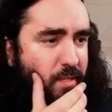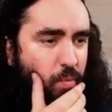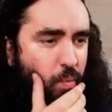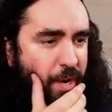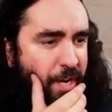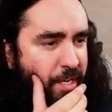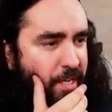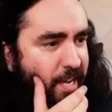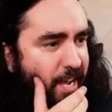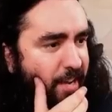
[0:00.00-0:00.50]

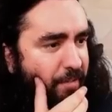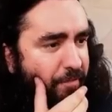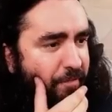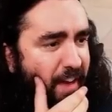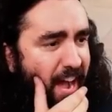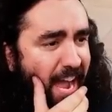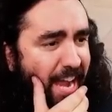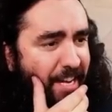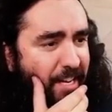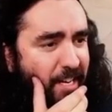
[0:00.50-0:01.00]
We did
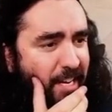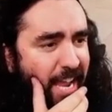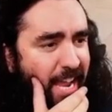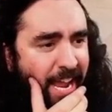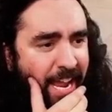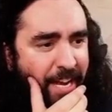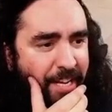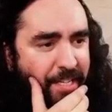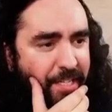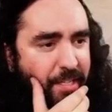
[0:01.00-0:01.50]
find a
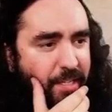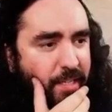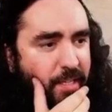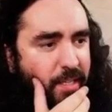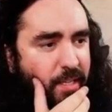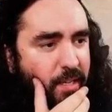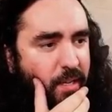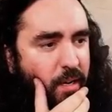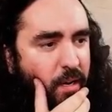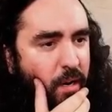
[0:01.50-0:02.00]
land.
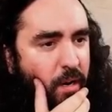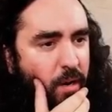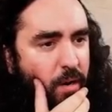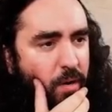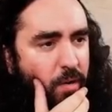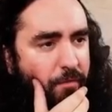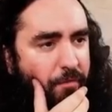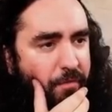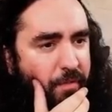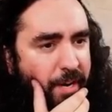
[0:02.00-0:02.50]

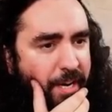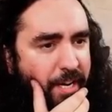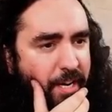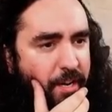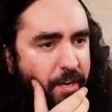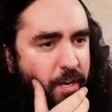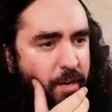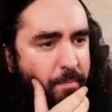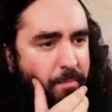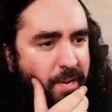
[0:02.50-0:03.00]
All
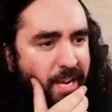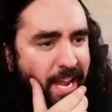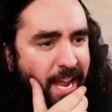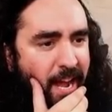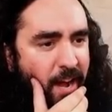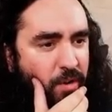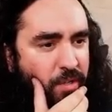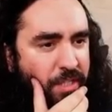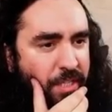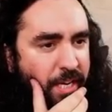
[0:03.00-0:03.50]
freaking a
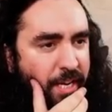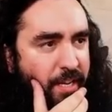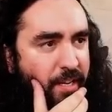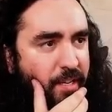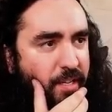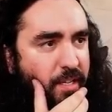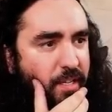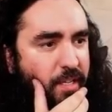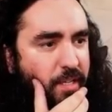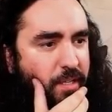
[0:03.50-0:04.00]
meowsing.
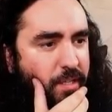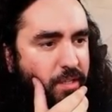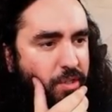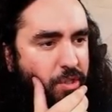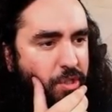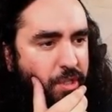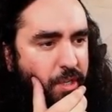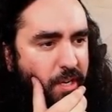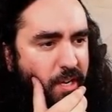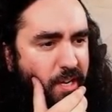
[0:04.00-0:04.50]

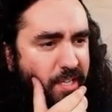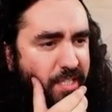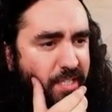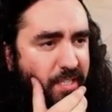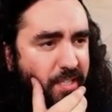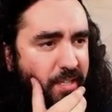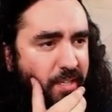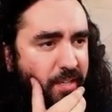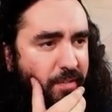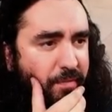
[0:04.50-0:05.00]

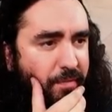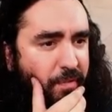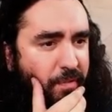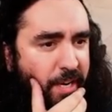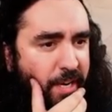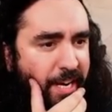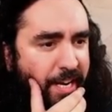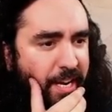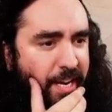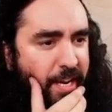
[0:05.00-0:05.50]
Just
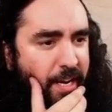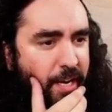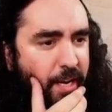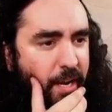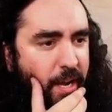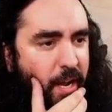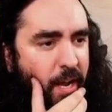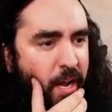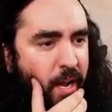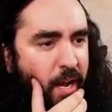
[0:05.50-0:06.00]
freaking
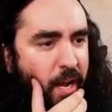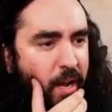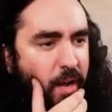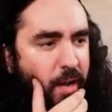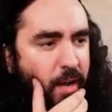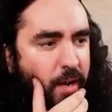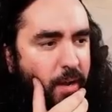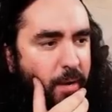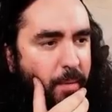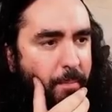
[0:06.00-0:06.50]
a
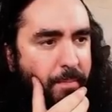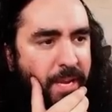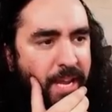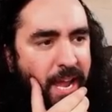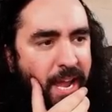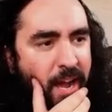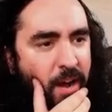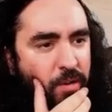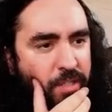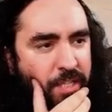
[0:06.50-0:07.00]

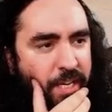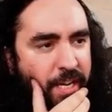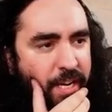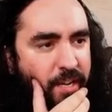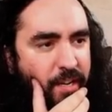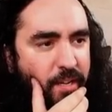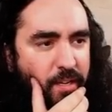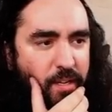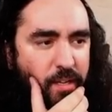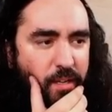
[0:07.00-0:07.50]
meowsing.
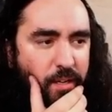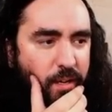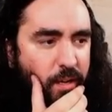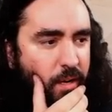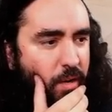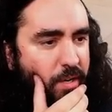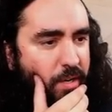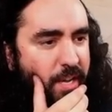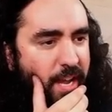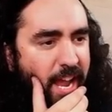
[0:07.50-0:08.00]

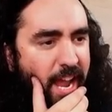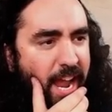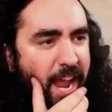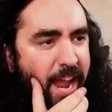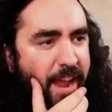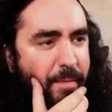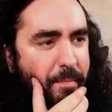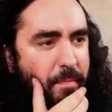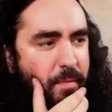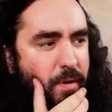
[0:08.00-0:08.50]

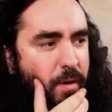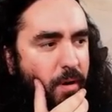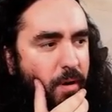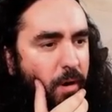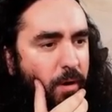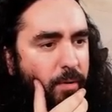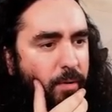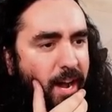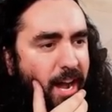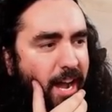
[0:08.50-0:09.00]
Okay,
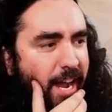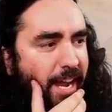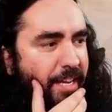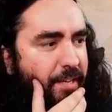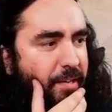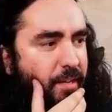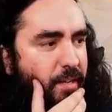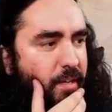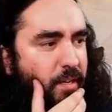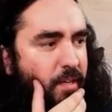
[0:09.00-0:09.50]
alright.
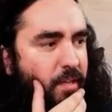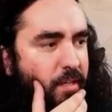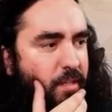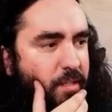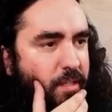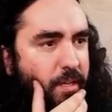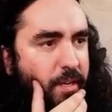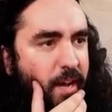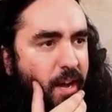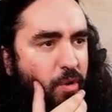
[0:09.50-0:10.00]

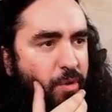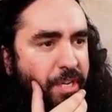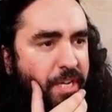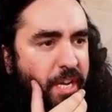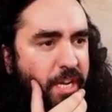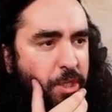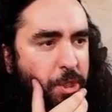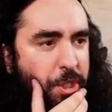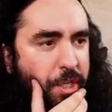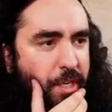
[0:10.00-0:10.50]
So now we
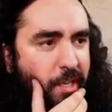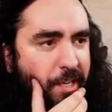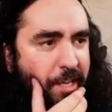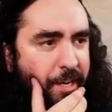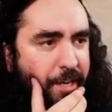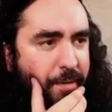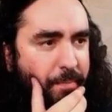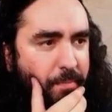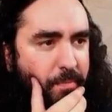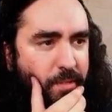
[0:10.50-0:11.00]
can chill
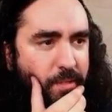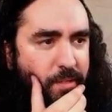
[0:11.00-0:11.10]
here.